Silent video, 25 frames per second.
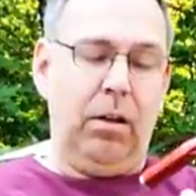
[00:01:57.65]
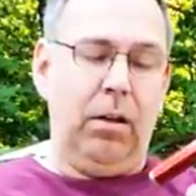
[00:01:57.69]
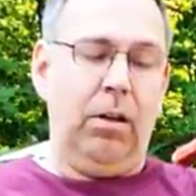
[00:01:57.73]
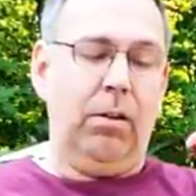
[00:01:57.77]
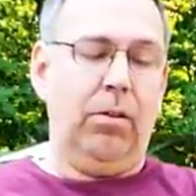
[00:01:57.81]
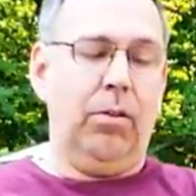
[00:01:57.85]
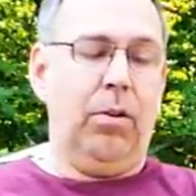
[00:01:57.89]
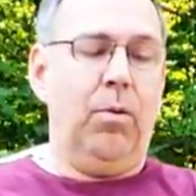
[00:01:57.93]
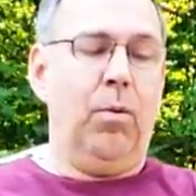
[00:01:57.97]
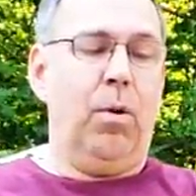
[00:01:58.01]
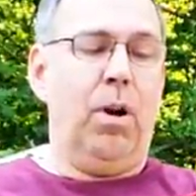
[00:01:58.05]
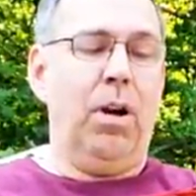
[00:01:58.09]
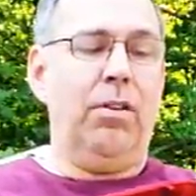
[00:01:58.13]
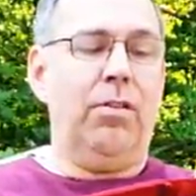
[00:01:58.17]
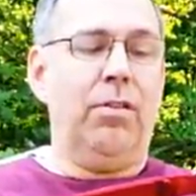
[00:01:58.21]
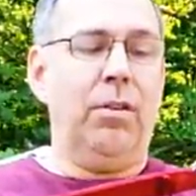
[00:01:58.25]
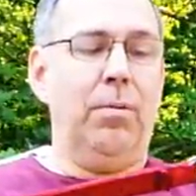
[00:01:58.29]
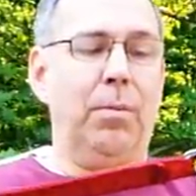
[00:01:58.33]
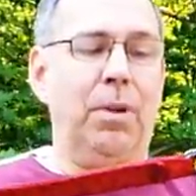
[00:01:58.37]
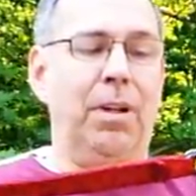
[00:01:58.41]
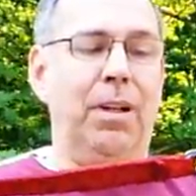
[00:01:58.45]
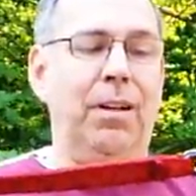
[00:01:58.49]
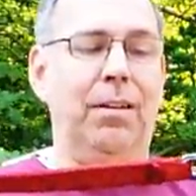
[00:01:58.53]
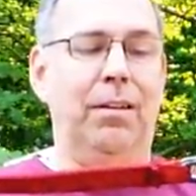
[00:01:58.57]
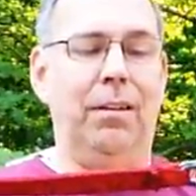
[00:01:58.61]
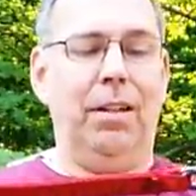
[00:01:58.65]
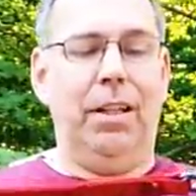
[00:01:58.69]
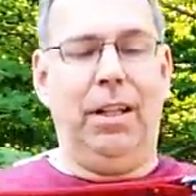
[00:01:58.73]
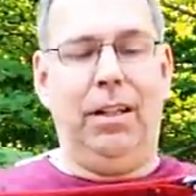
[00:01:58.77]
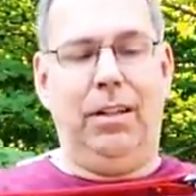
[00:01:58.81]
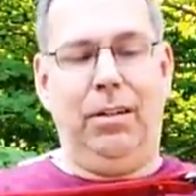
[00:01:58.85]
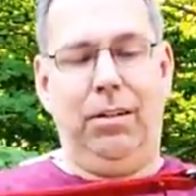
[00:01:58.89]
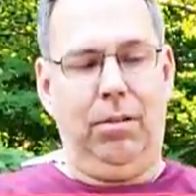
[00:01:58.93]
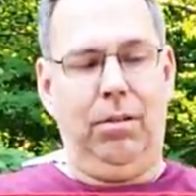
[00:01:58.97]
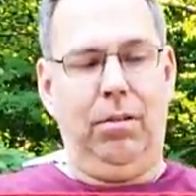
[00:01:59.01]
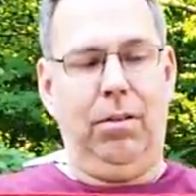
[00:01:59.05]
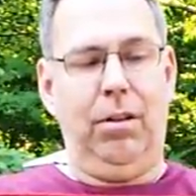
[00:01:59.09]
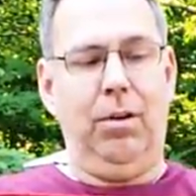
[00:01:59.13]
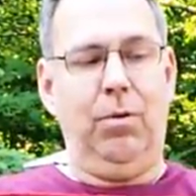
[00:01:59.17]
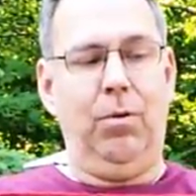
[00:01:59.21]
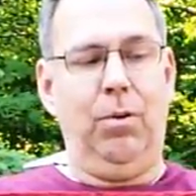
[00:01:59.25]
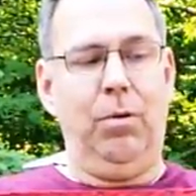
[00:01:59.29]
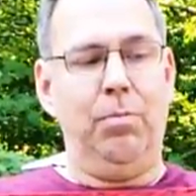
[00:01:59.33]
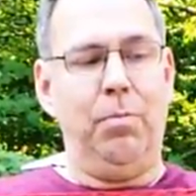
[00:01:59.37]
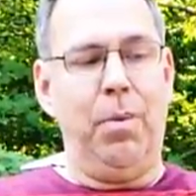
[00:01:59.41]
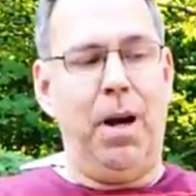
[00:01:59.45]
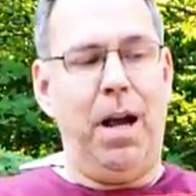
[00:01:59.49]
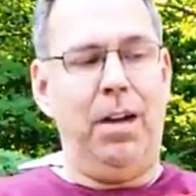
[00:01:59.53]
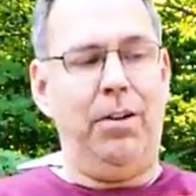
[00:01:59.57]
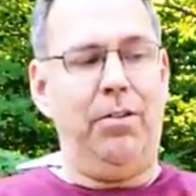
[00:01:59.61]
So I wanted something clean that
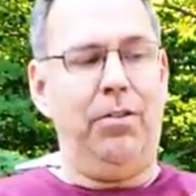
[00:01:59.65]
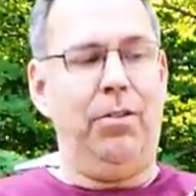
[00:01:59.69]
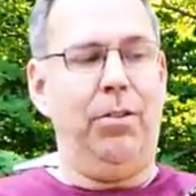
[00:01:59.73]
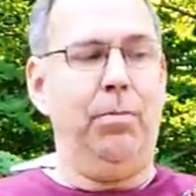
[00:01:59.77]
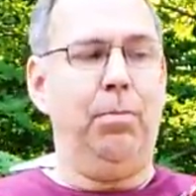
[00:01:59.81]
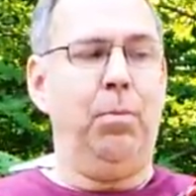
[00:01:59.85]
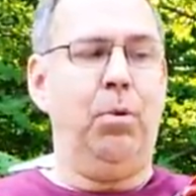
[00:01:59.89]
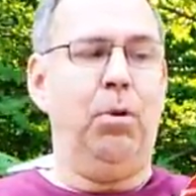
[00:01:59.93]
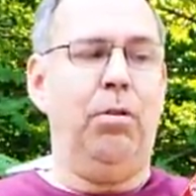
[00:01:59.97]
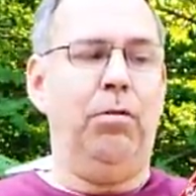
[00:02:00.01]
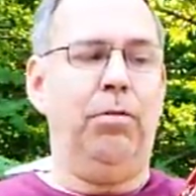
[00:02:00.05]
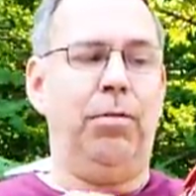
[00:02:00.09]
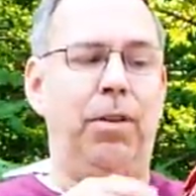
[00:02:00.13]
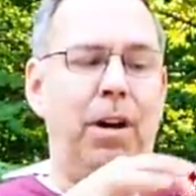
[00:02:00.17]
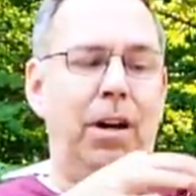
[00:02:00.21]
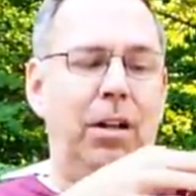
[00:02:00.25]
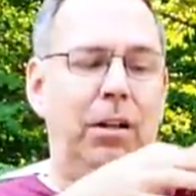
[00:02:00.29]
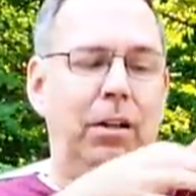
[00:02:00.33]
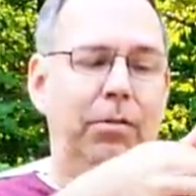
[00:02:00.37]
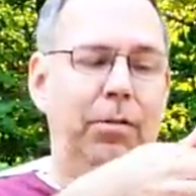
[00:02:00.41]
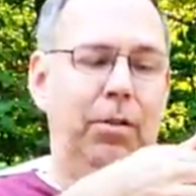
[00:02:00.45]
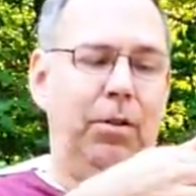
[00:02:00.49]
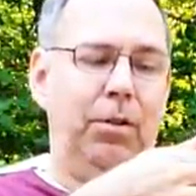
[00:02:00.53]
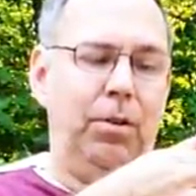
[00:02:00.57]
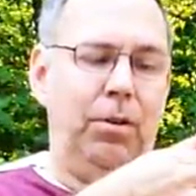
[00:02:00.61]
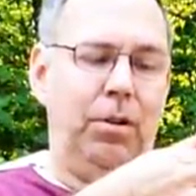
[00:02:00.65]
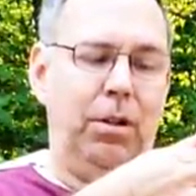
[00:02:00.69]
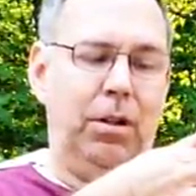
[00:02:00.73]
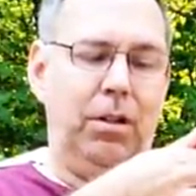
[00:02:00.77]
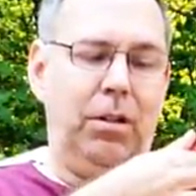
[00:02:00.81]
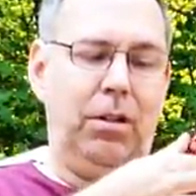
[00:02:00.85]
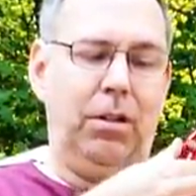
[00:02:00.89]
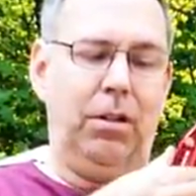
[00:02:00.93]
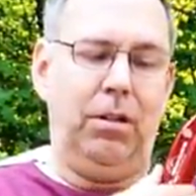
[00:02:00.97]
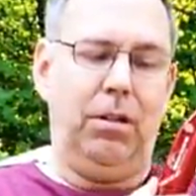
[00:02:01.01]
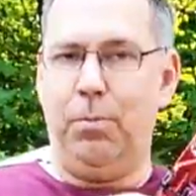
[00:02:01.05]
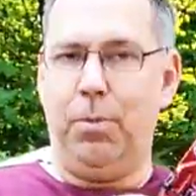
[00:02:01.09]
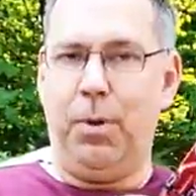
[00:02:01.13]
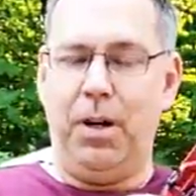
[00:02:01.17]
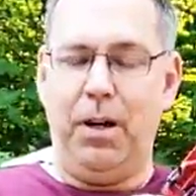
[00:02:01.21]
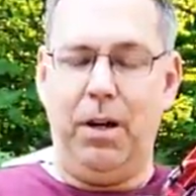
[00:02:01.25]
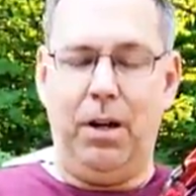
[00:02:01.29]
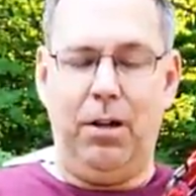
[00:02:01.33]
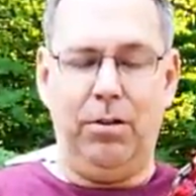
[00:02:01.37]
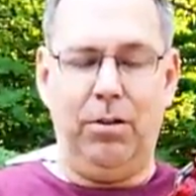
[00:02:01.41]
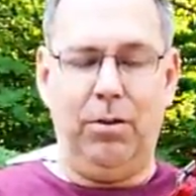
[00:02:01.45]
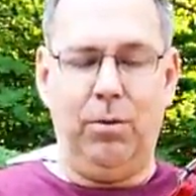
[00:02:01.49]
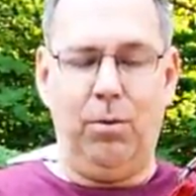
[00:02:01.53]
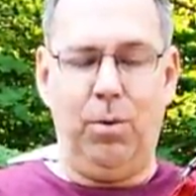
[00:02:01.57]
would match the profile of the hook, but I also